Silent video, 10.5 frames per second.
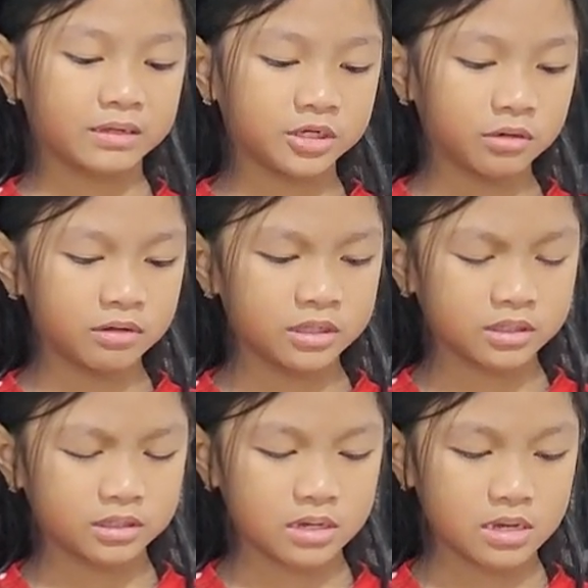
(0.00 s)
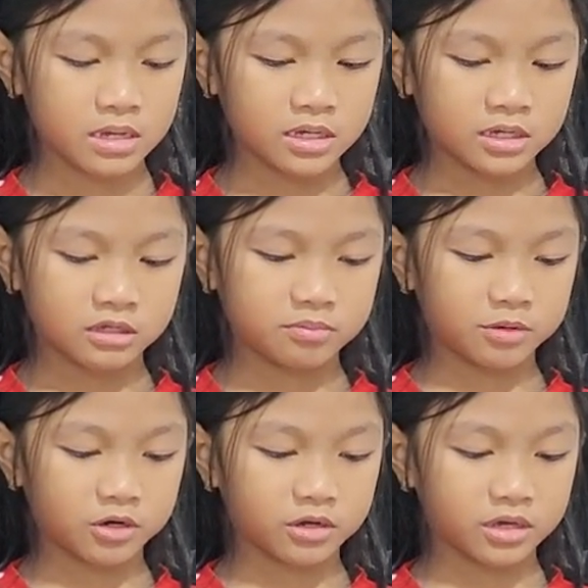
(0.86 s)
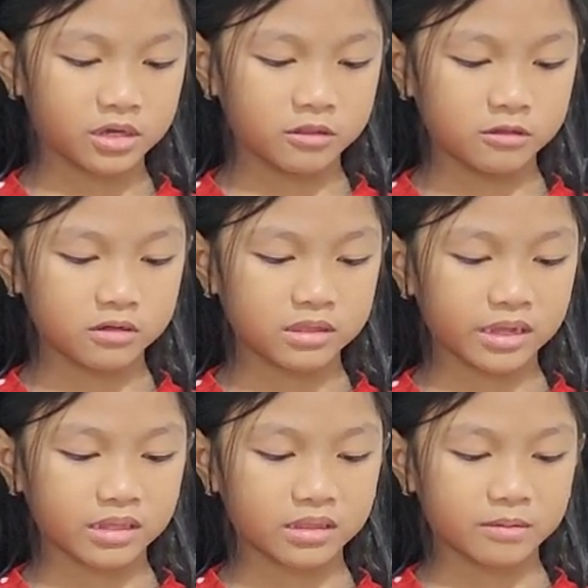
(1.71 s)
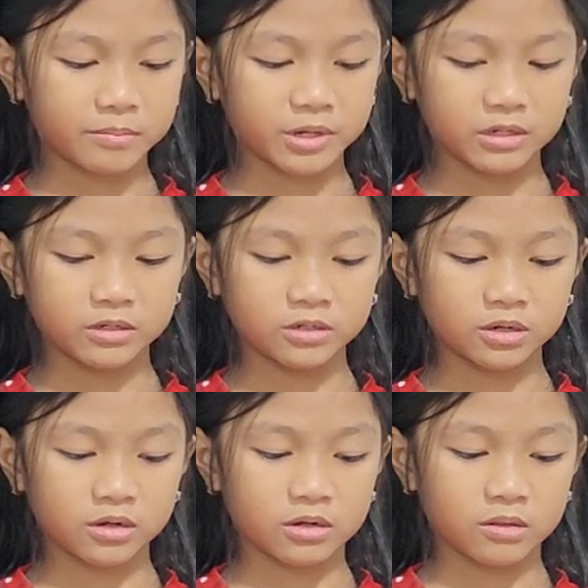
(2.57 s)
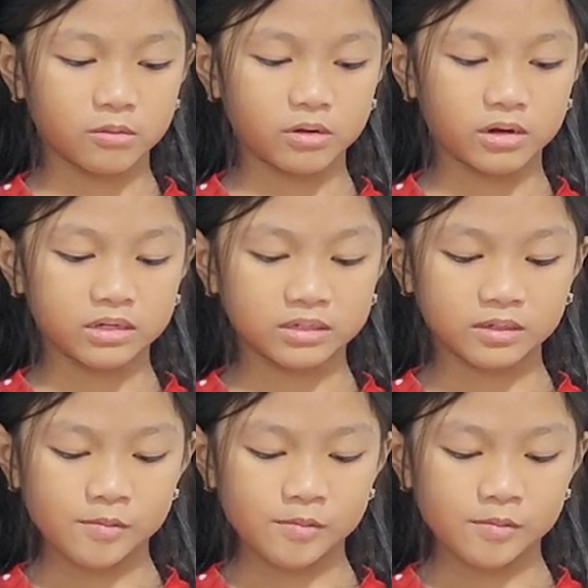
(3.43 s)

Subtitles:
Joe and Sparky looked at the pictures on the doors.